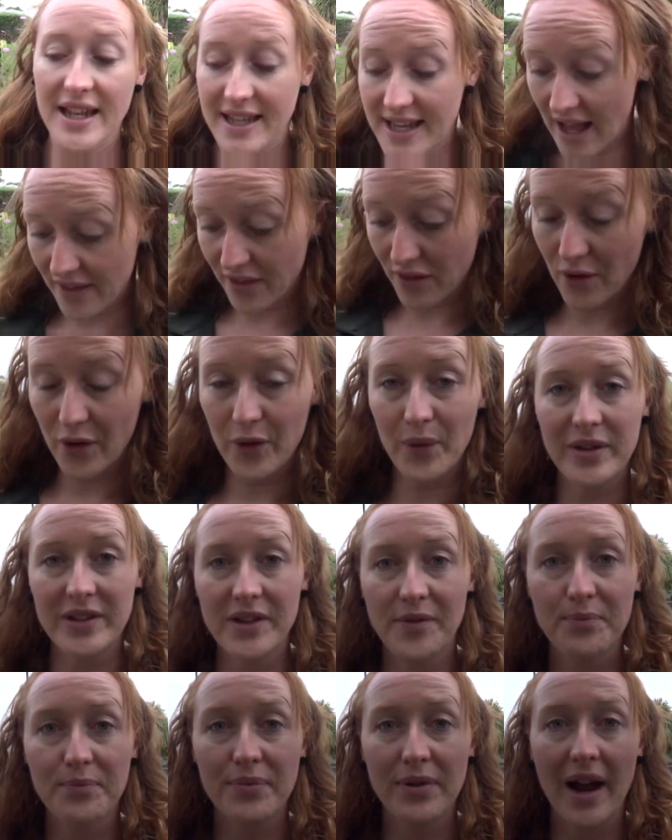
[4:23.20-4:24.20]
Now that those
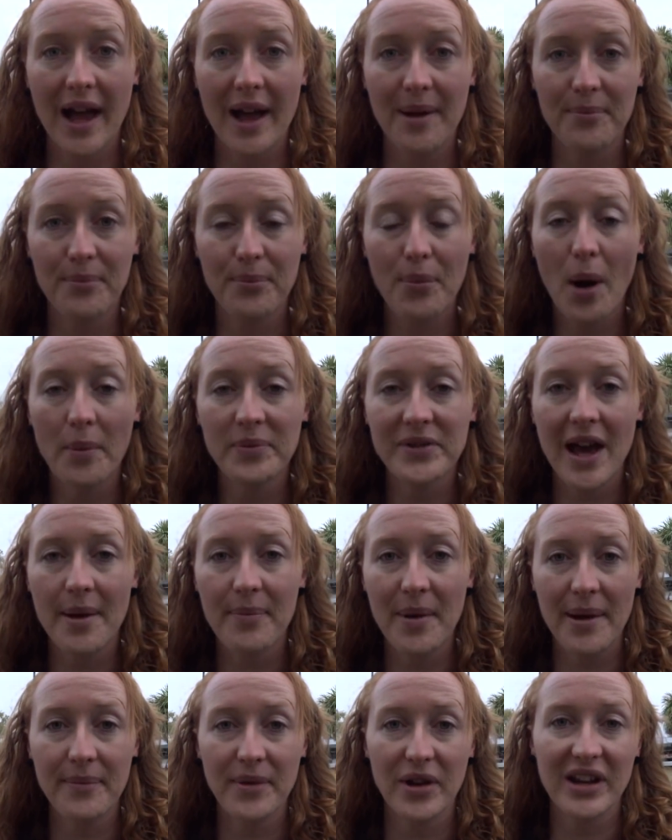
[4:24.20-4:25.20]
ones have popped
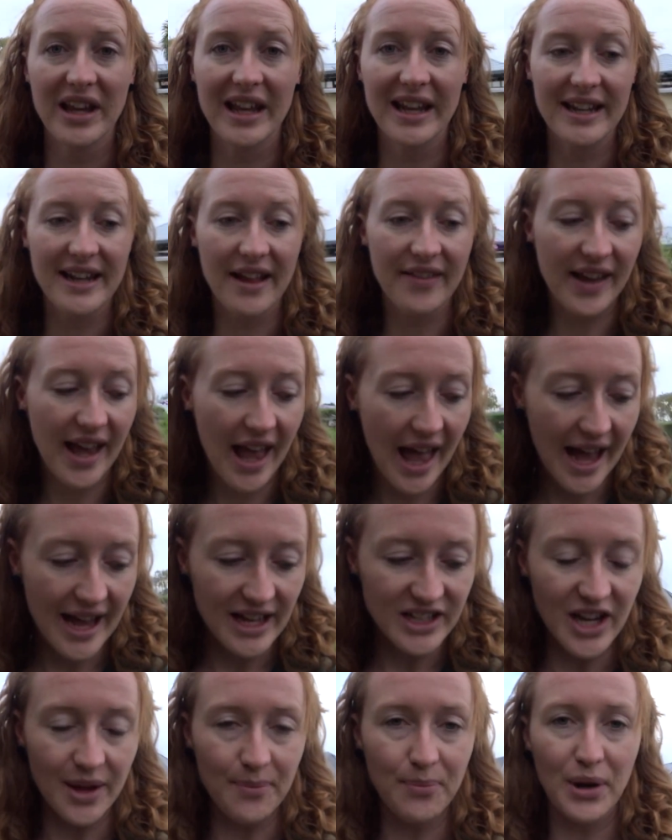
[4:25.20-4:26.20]
up, I'm going to get another
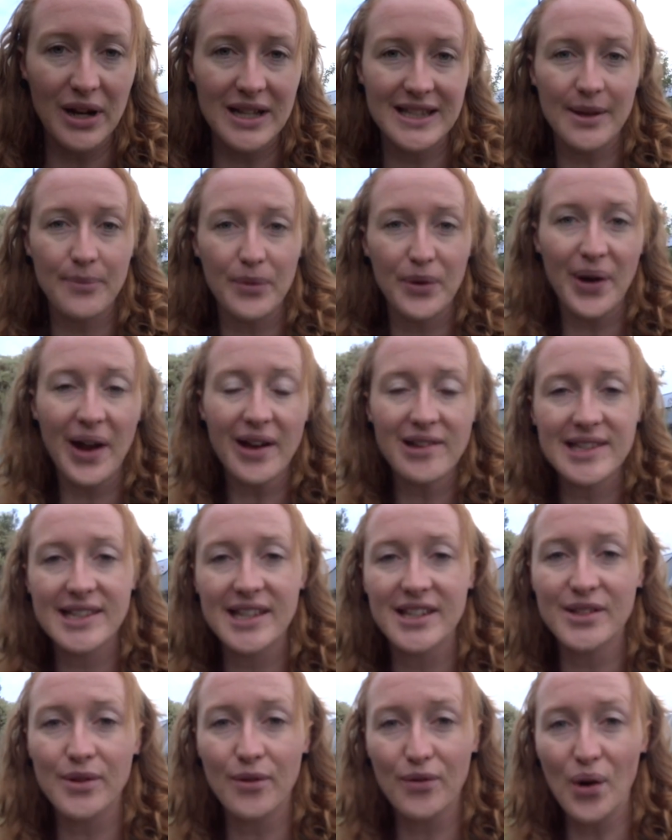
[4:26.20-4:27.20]
cage and put it somewhere
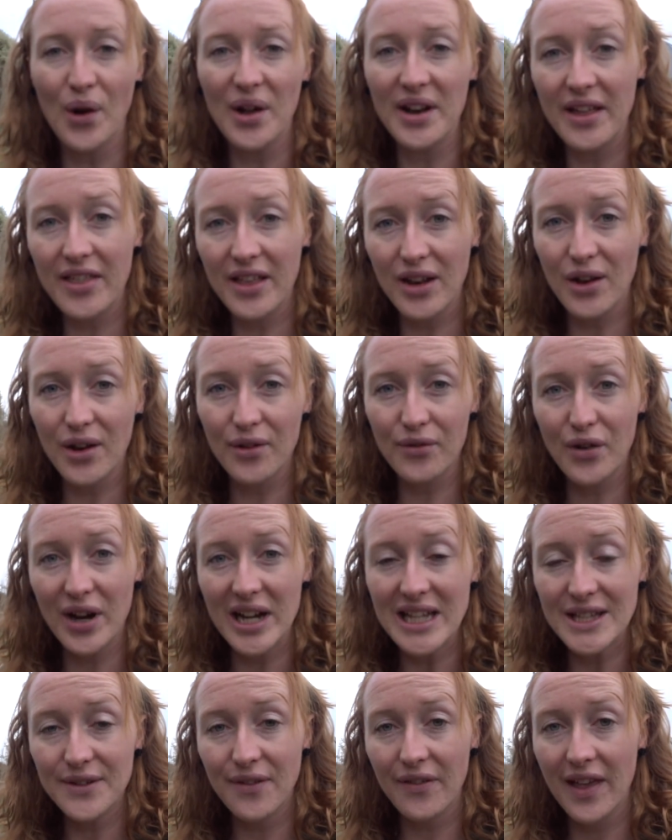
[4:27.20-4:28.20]
else, so I've got another lot of
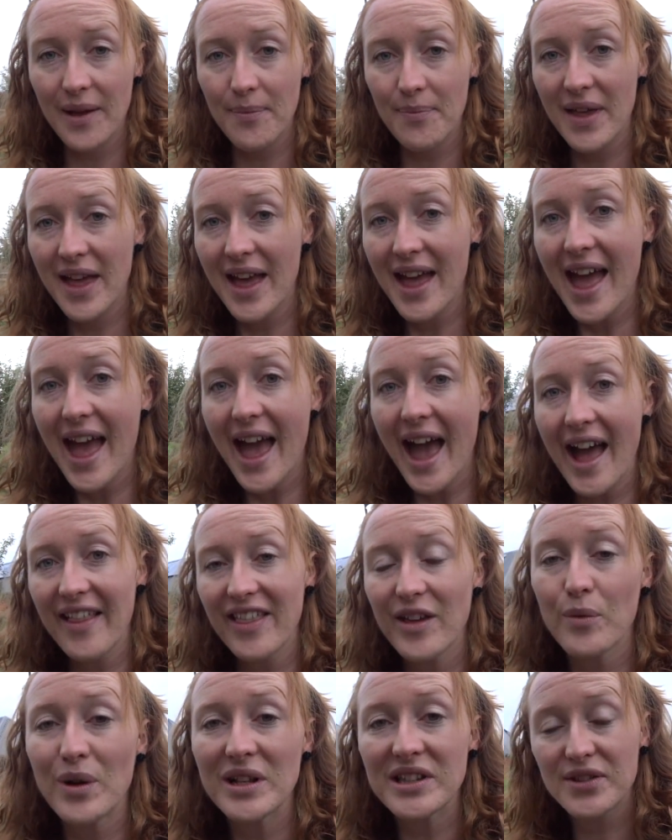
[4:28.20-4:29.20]
greens for them.
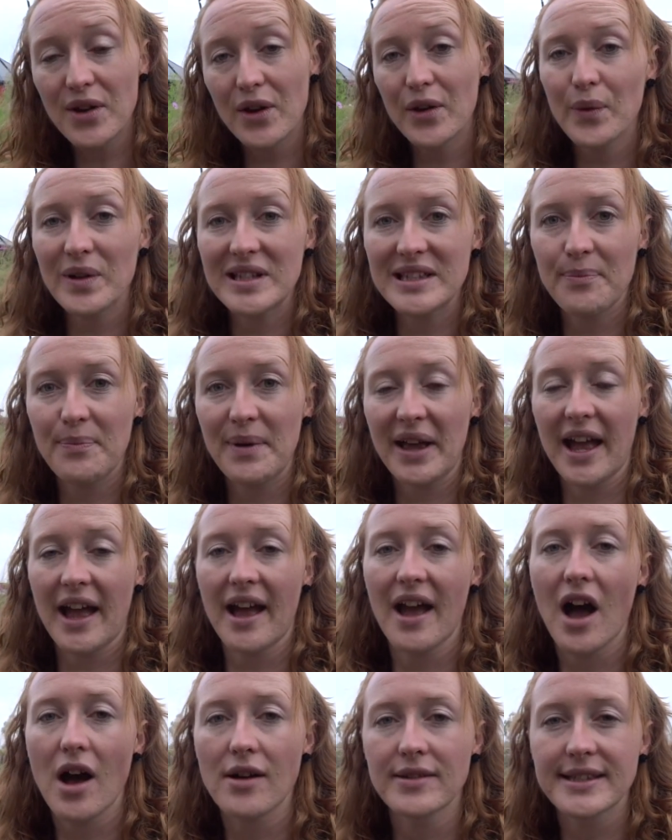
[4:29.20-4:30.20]
And then once those ones are
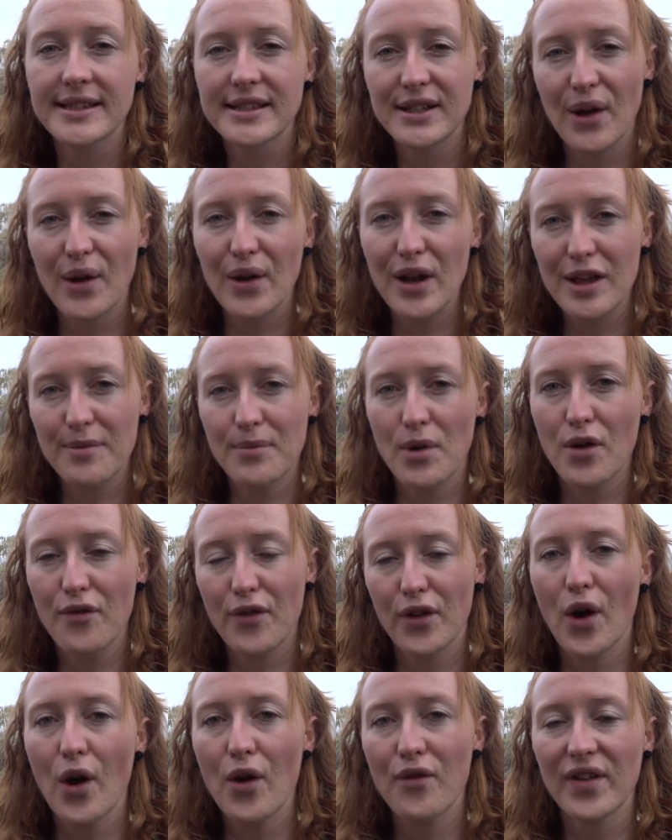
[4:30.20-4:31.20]
bigger, I'll slowly
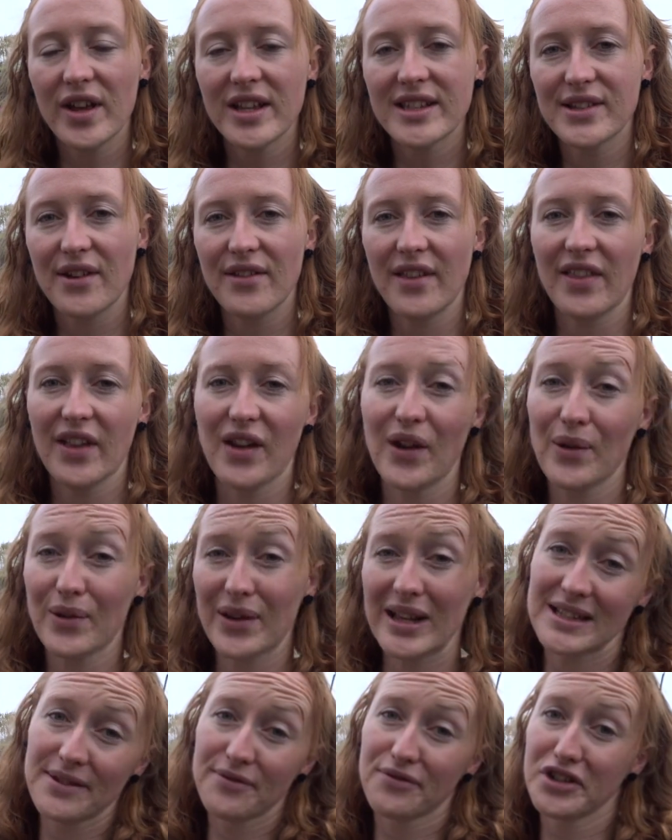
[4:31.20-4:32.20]
move it over so that the
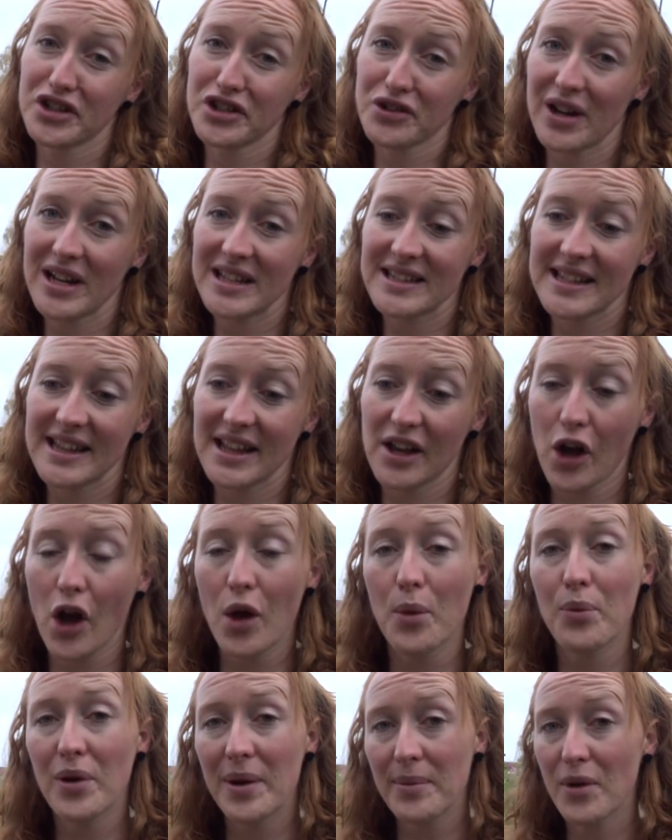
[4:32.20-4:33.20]
girls get some fresh greens in their
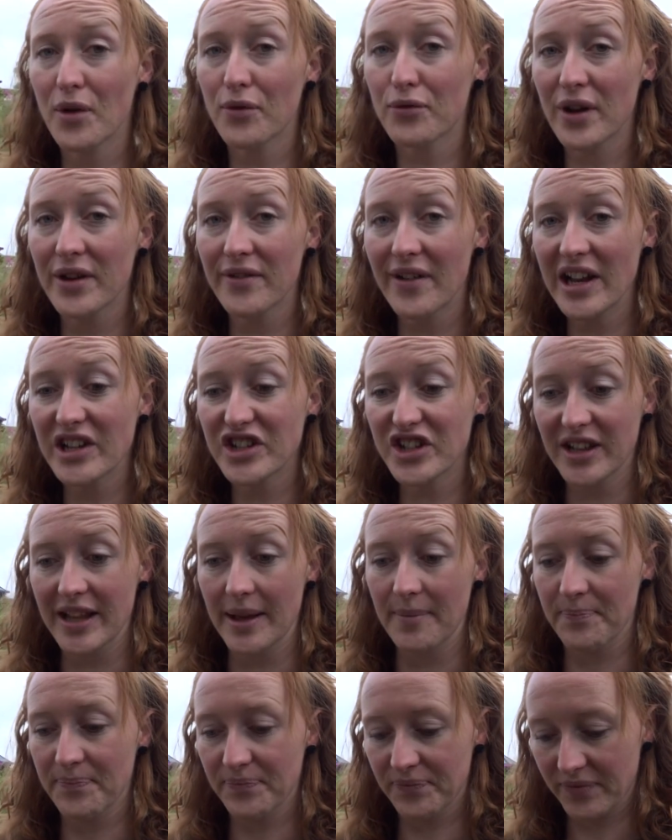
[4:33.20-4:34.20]
coop when I'm not free-ranging
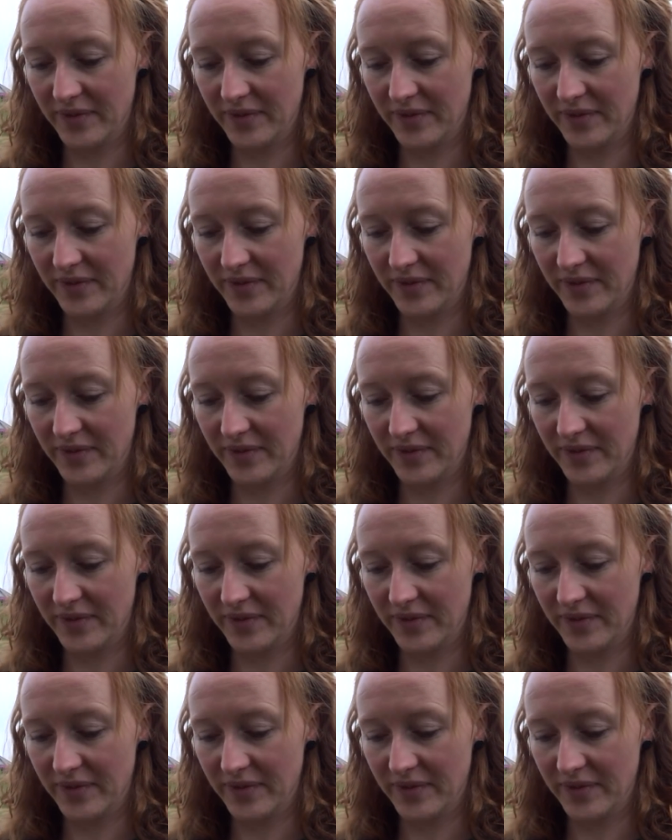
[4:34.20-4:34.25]
them.